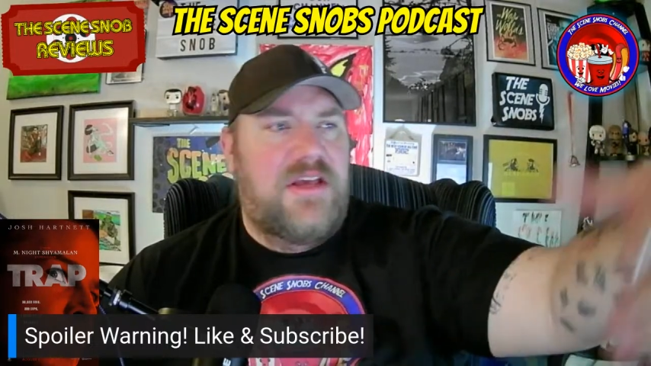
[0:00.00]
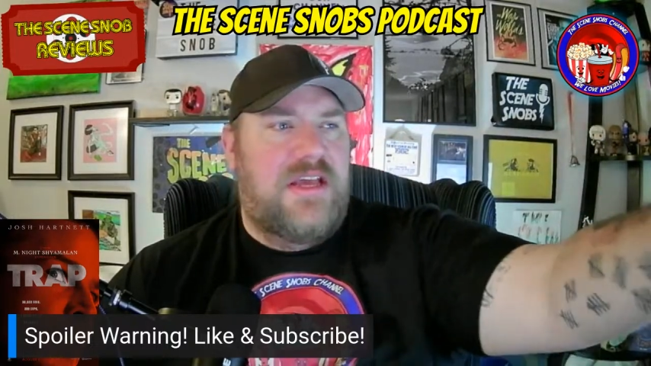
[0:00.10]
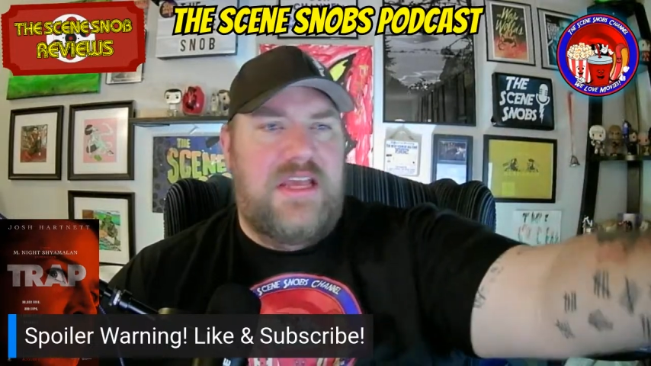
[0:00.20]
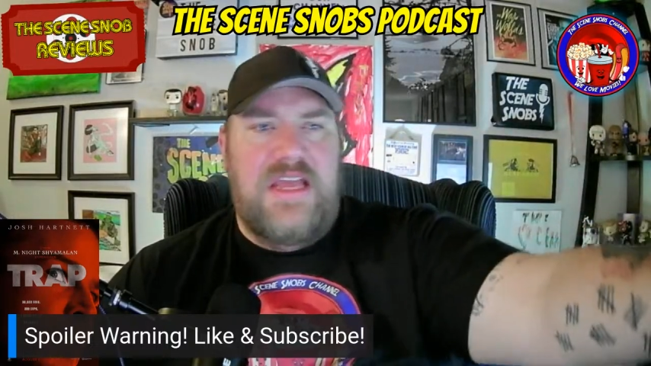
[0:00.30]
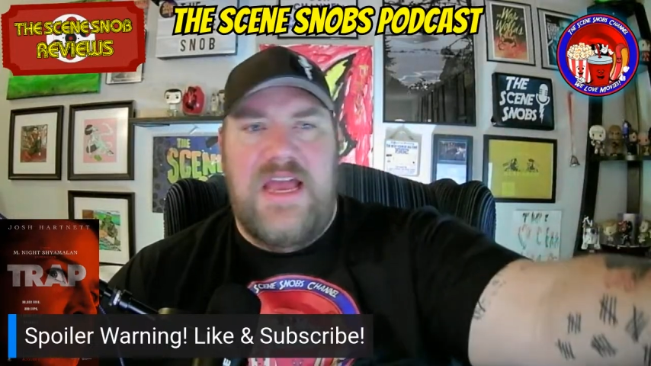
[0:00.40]

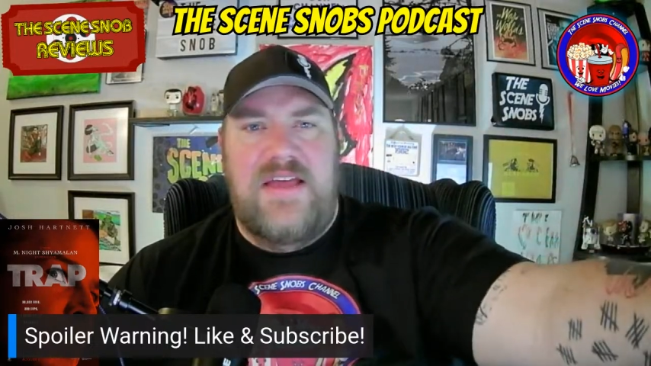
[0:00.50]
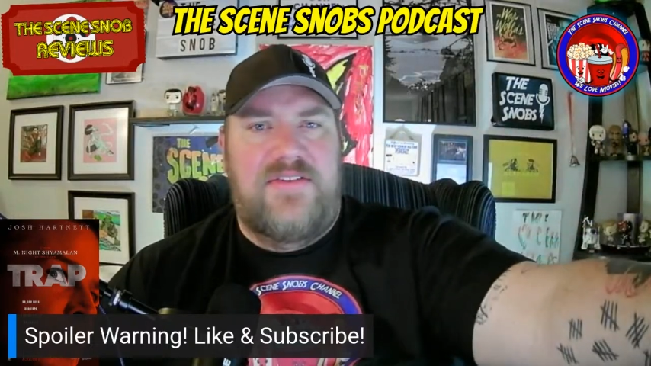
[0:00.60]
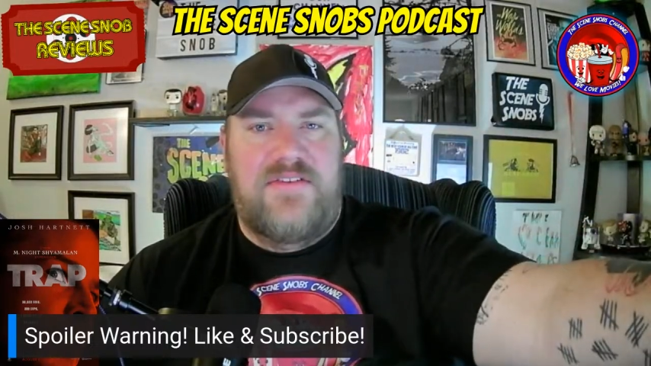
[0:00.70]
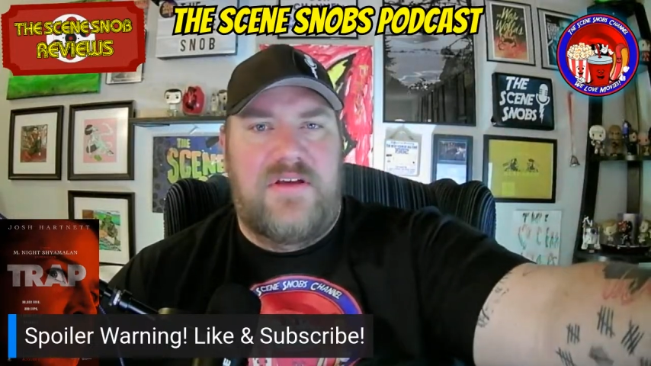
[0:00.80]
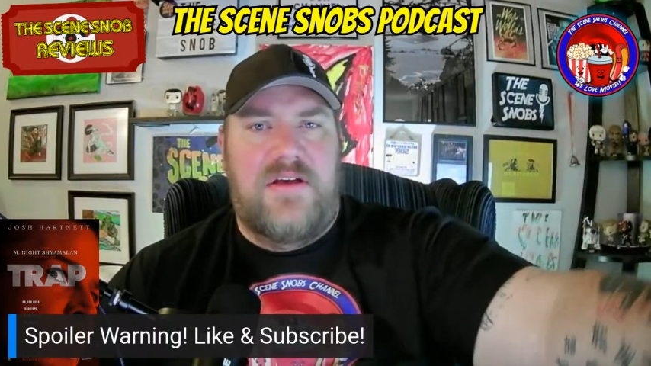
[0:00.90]
he
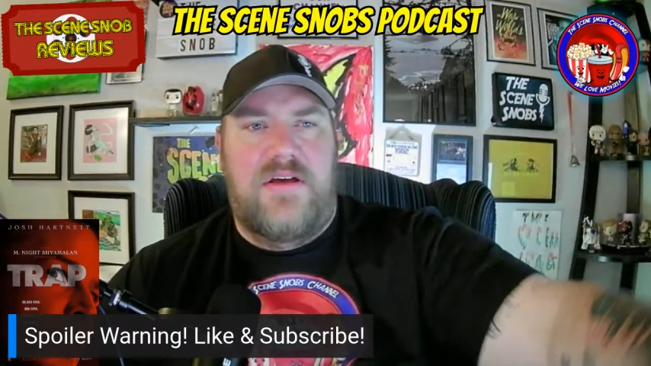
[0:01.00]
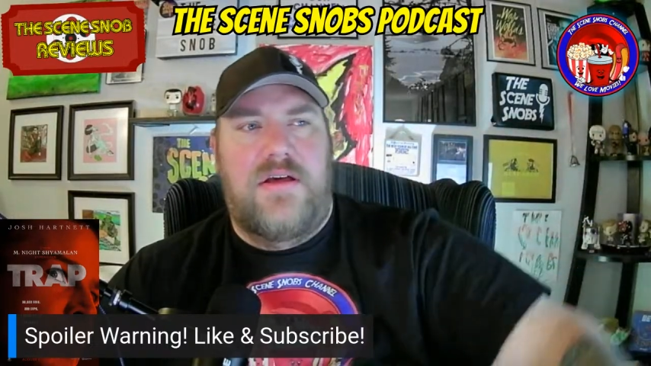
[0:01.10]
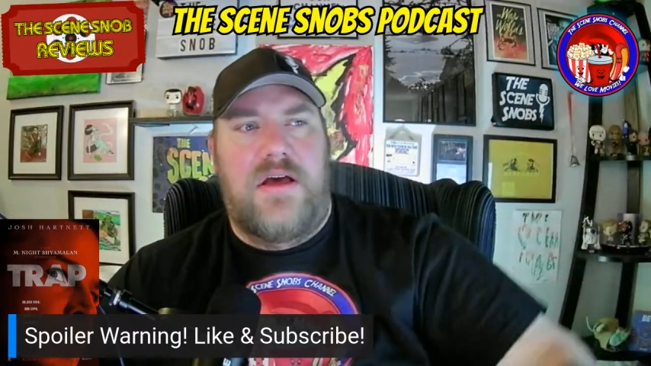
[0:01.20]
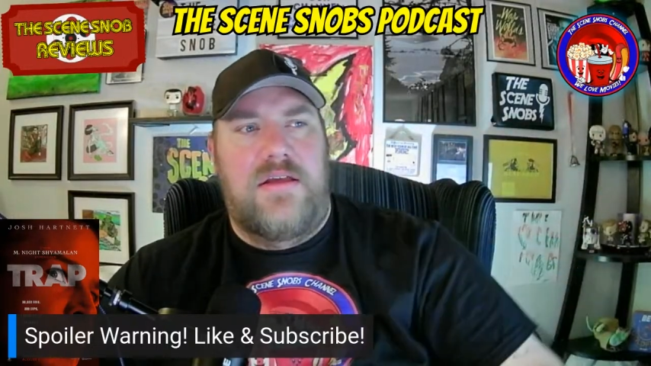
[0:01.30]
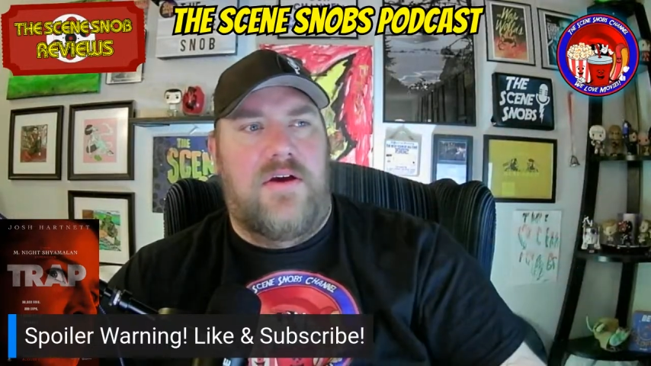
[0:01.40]
has,
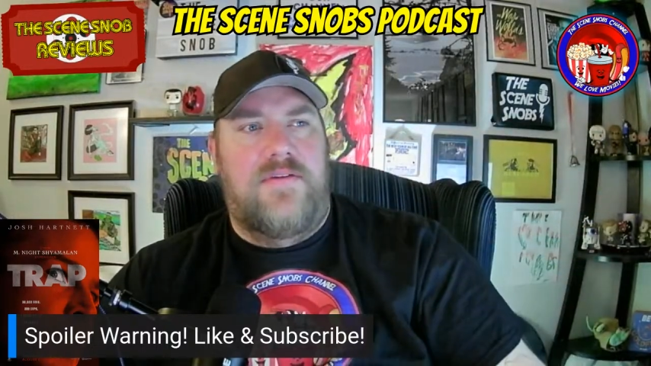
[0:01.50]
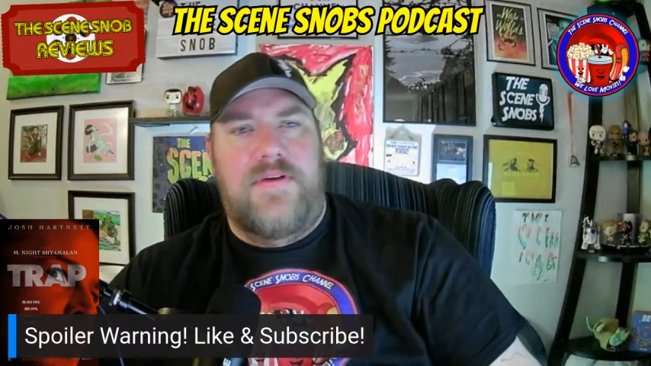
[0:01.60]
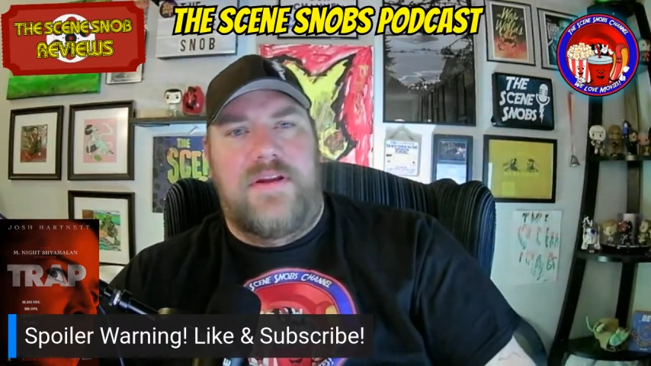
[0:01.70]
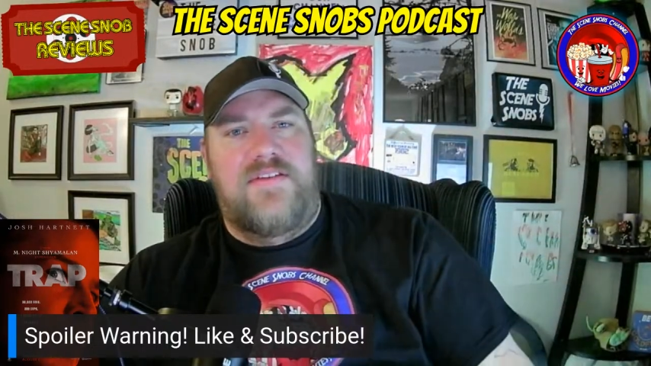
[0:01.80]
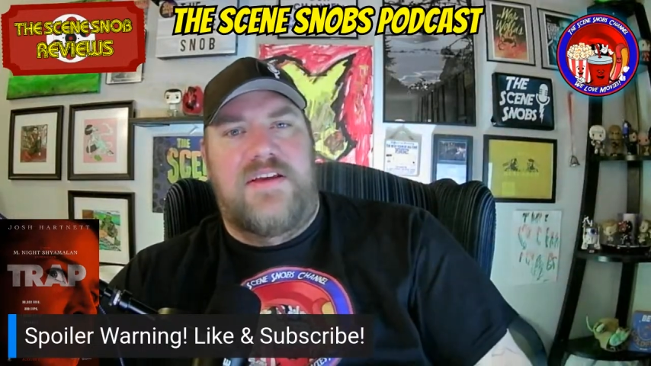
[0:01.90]
I
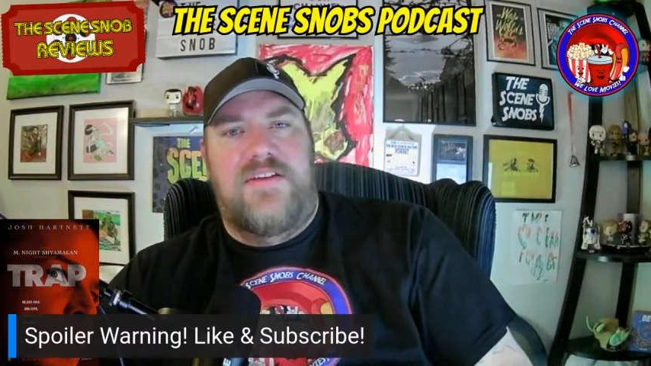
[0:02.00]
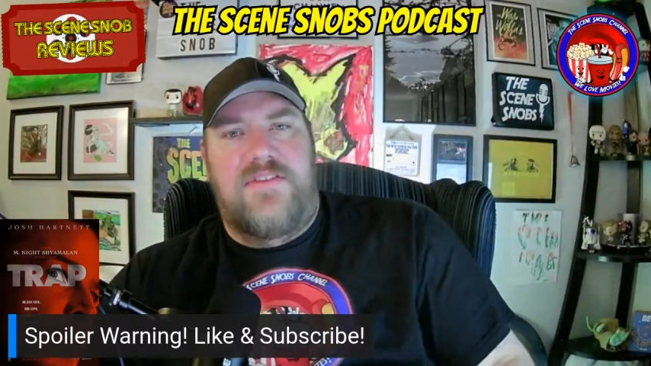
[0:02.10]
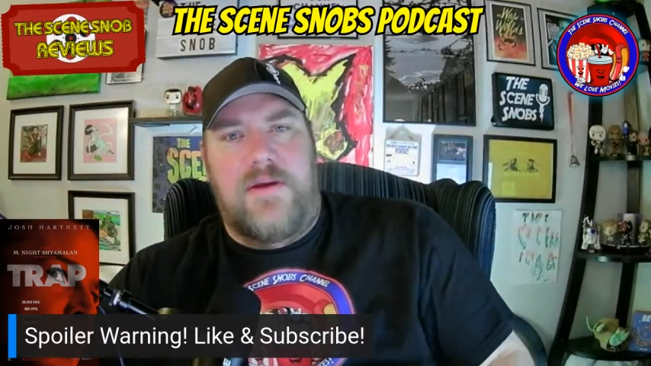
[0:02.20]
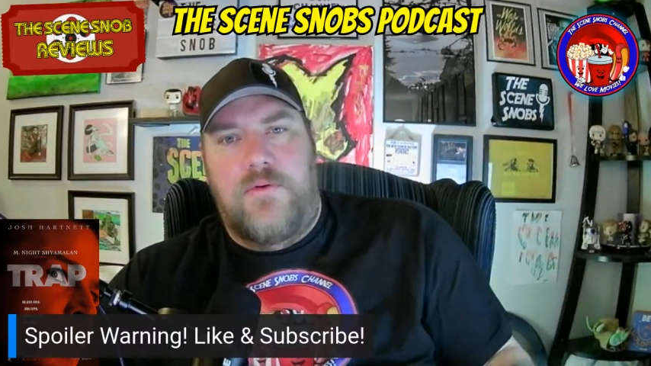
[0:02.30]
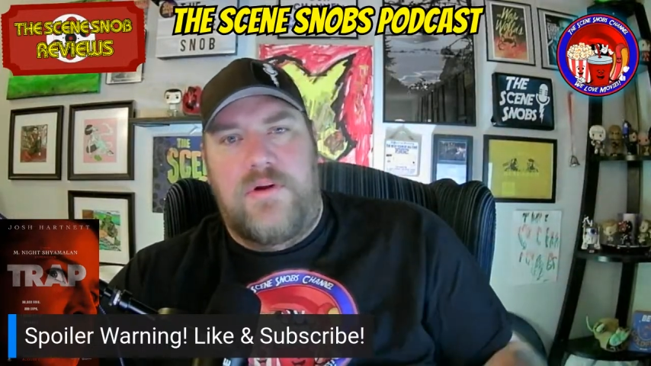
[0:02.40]
found a ticket
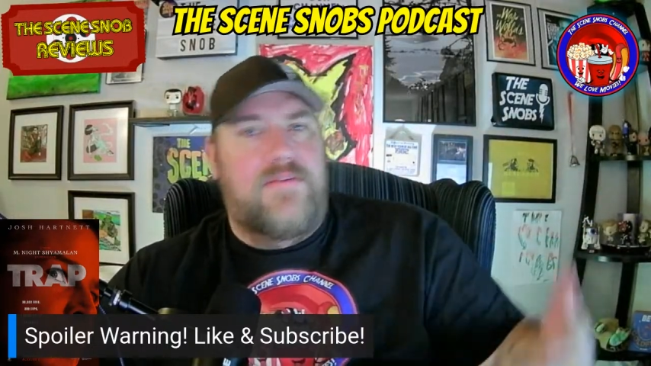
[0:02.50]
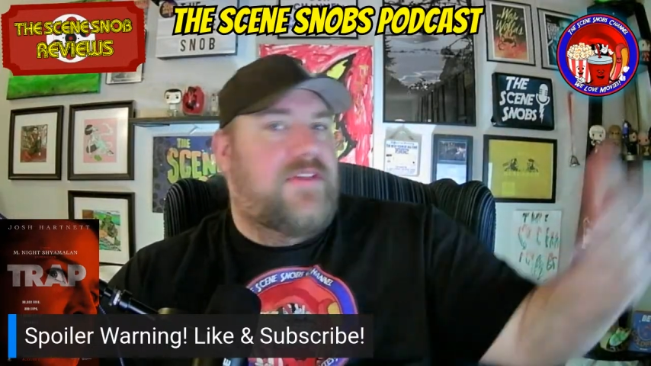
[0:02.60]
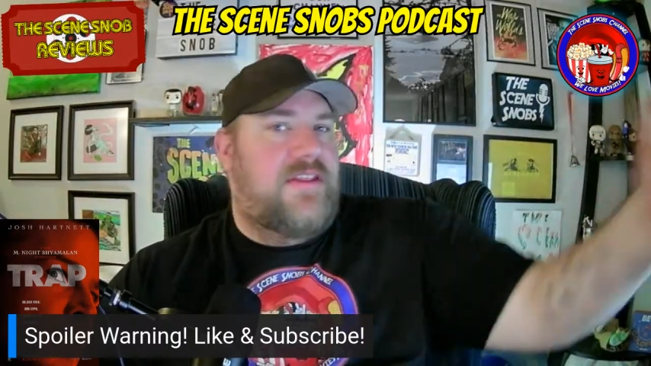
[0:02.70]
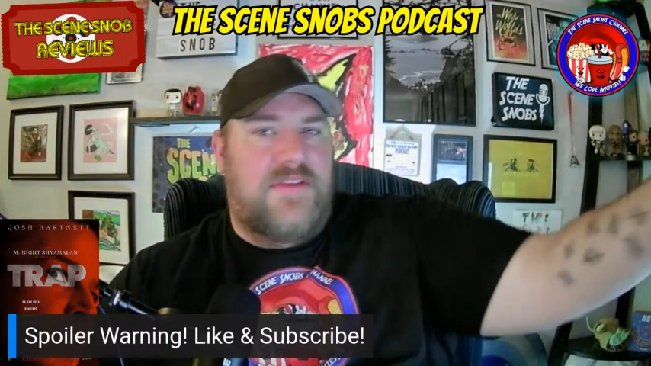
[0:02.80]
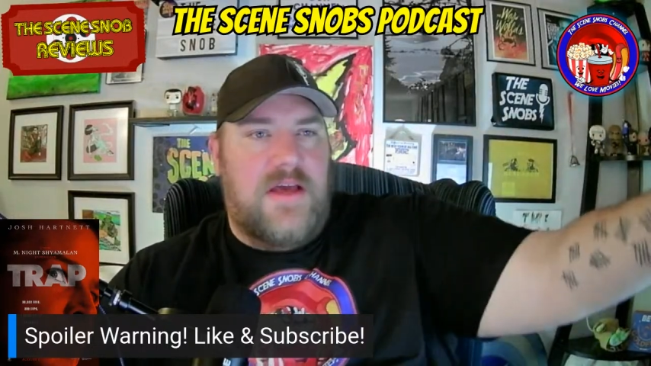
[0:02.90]
stub or whatever to
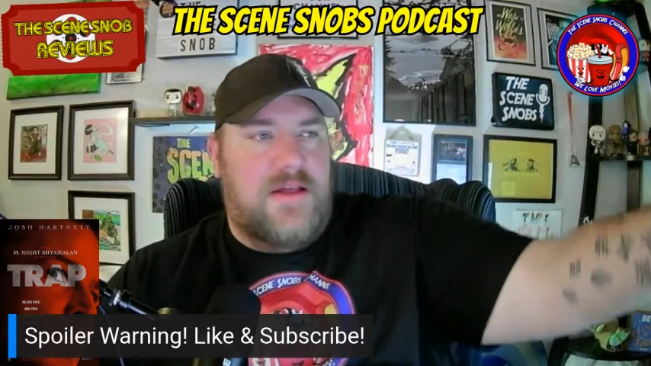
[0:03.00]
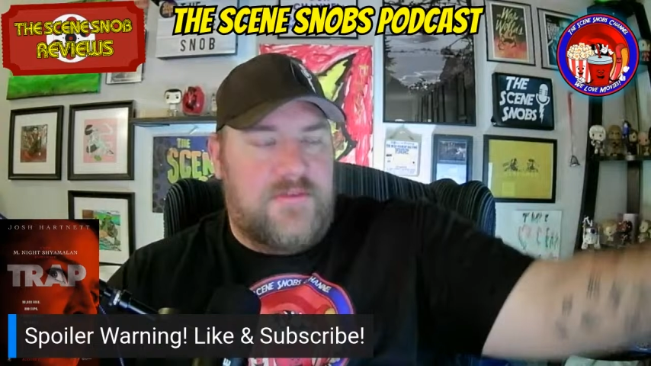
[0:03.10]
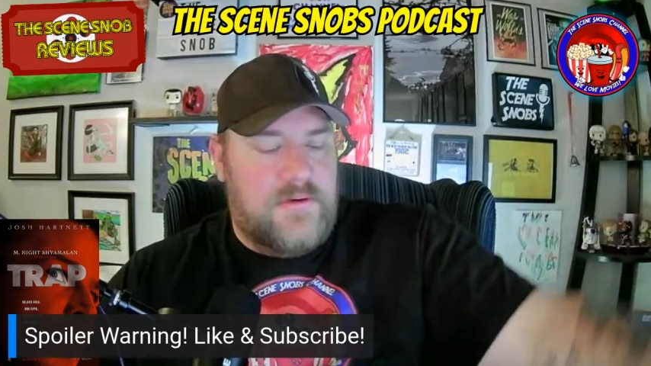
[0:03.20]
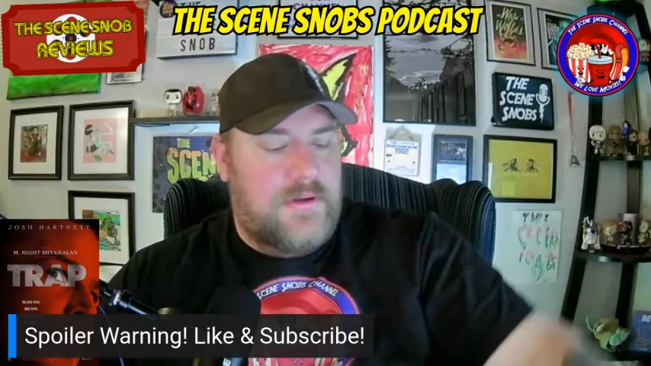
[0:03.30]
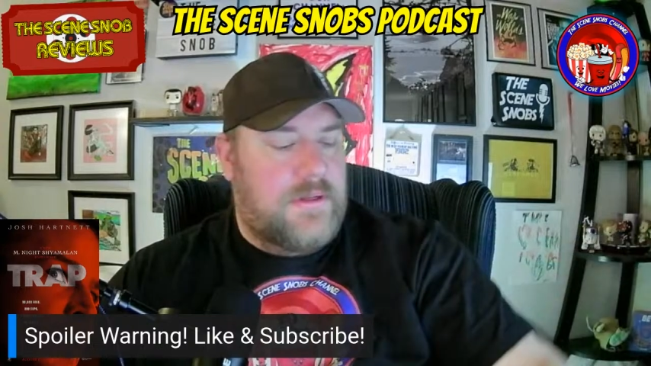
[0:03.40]
this concert.